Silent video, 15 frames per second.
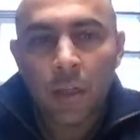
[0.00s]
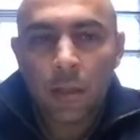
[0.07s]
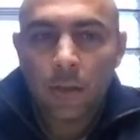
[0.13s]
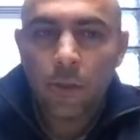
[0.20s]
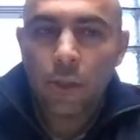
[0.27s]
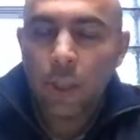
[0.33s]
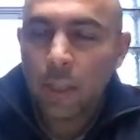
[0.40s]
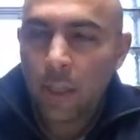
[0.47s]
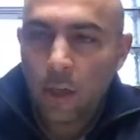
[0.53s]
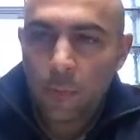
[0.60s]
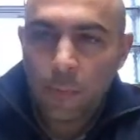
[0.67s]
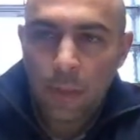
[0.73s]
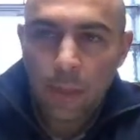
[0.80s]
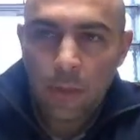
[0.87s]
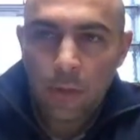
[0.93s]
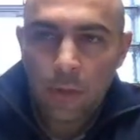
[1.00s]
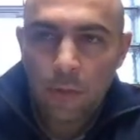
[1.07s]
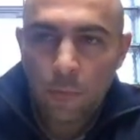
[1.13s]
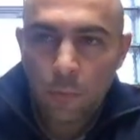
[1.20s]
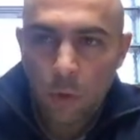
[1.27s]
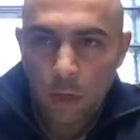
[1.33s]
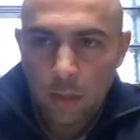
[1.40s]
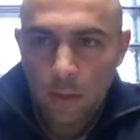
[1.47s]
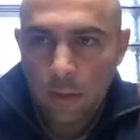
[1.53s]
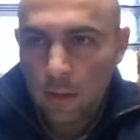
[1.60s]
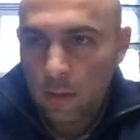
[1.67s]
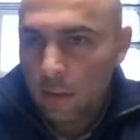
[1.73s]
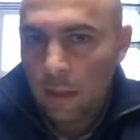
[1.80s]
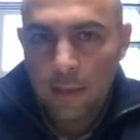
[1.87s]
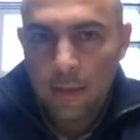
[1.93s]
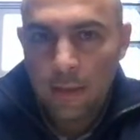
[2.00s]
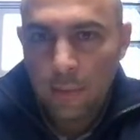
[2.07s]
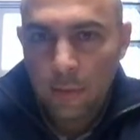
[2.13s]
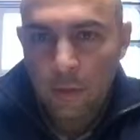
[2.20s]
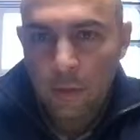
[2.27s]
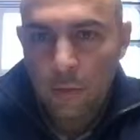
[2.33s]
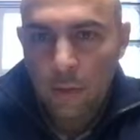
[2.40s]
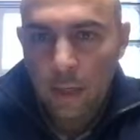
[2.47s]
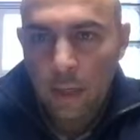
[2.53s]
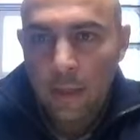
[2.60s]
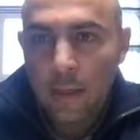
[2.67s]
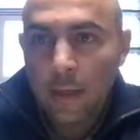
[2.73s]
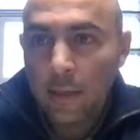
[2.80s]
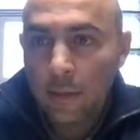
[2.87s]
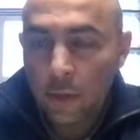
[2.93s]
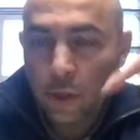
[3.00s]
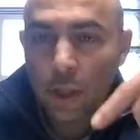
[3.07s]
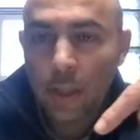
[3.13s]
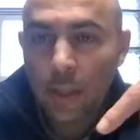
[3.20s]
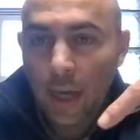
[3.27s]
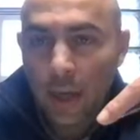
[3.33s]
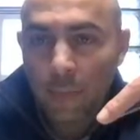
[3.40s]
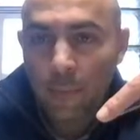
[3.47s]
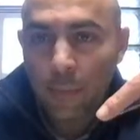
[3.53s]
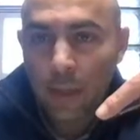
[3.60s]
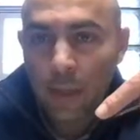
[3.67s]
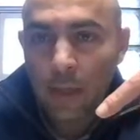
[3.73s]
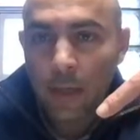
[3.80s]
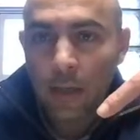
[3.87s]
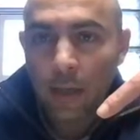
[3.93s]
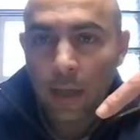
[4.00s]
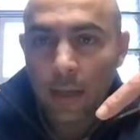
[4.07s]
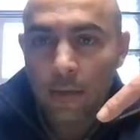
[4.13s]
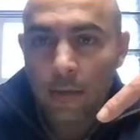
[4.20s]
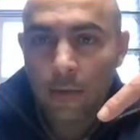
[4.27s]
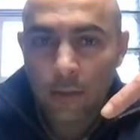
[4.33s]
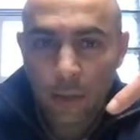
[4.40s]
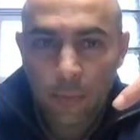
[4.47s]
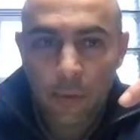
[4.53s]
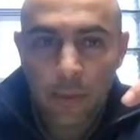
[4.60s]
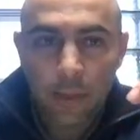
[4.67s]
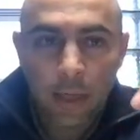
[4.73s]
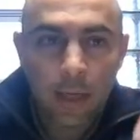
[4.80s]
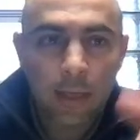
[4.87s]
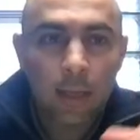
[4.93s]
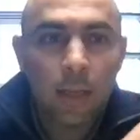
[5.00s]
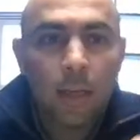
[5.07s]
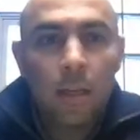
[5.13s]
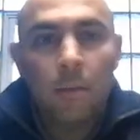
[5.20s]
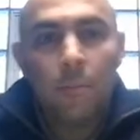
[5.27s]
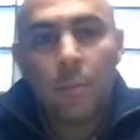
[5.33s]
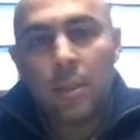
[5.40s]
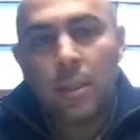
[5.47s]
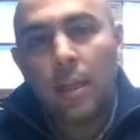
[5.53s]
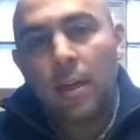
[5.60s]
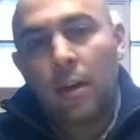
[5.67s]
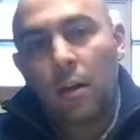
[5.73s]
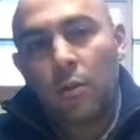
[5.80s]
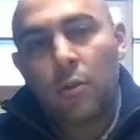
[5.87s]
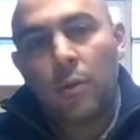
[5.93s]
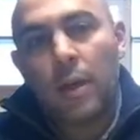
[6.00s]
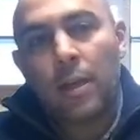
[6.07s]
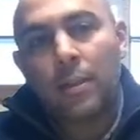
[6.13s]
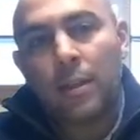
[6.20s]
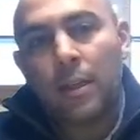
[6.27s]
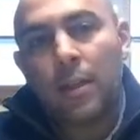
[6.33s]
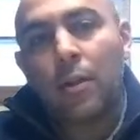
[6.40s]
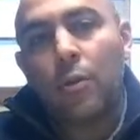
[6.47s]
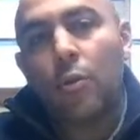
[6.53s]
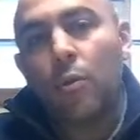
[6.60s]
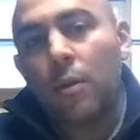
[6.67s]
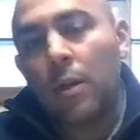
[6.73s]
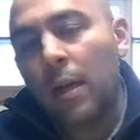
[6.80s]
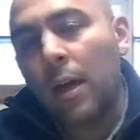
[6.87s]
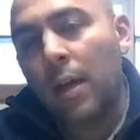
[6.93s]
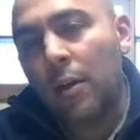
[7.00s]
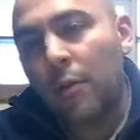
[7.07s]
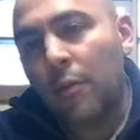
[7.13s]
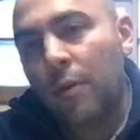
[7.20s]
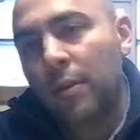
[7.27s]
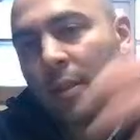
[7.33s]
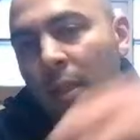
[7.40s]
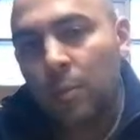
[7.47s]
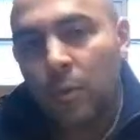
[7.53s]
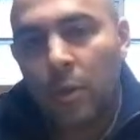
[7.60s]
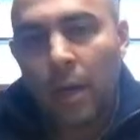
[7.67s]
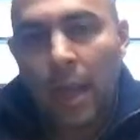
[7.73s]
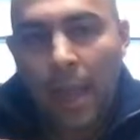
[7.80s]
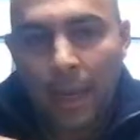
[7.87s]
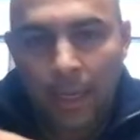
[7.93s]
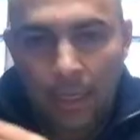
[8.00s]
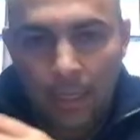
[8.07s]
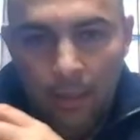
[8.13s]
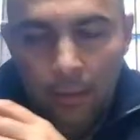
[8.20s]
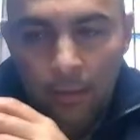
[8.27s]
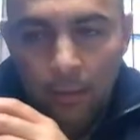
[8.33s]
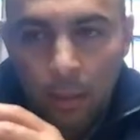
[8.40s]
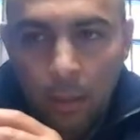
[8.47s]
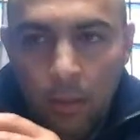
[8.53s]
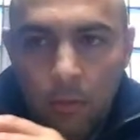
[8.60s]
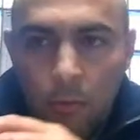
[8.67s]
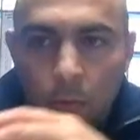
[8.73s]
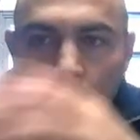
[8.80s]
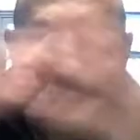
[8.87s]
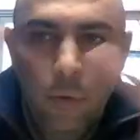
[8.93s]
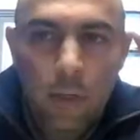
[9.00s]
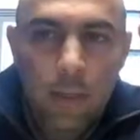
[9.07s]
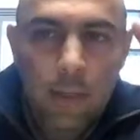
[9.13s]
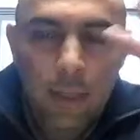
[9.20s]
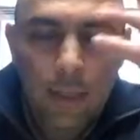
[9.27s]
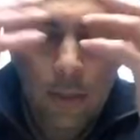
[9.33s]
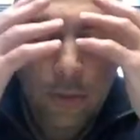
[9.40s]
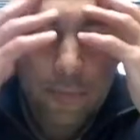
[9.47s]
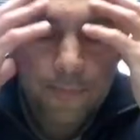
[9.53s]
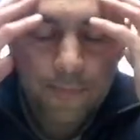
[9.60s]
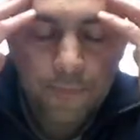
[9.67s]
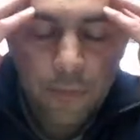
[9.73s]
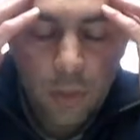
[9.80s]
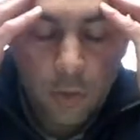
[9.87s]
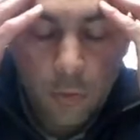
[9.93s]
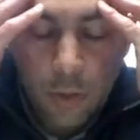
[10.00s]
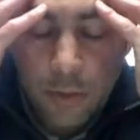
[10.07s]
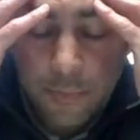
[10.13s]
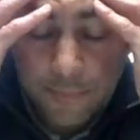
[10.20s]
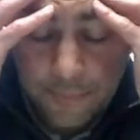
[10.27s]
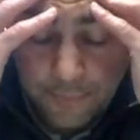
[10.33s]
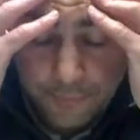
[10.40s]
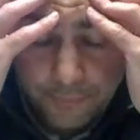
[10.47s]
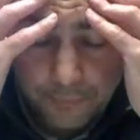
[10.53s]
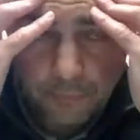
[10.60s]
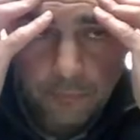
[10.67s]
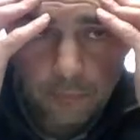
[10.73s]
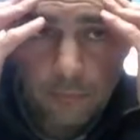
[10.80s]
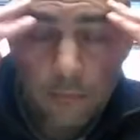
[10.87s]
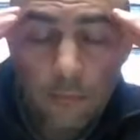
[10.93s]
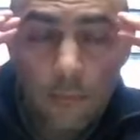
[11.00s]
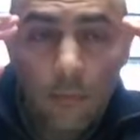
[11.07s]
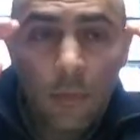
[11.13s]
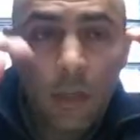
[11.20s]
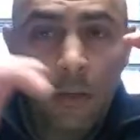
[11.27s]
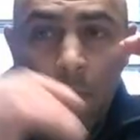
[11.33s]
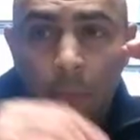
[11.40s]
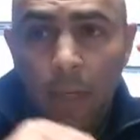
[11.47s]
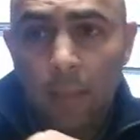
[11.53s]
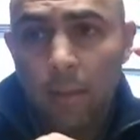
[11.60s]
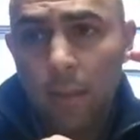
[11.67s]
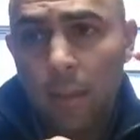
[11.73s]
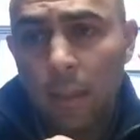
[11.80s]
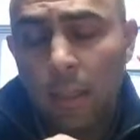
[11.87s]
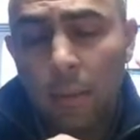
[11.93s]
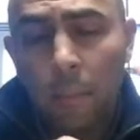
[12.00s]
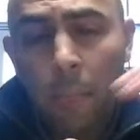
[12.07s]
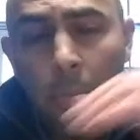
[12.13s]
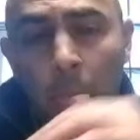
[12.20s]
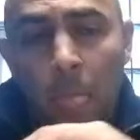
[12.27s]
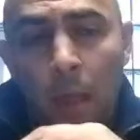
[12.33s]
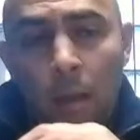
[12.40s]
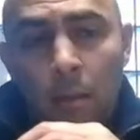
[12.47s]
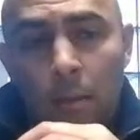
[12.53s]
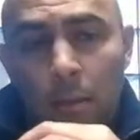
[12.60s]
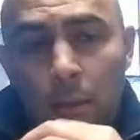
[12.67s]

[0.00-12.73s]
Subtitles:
GLP-1, like semaglutide, GIP, like tirzepatide, but then it also has a glucagon receptor agonist. So what does that do? Well, basically, the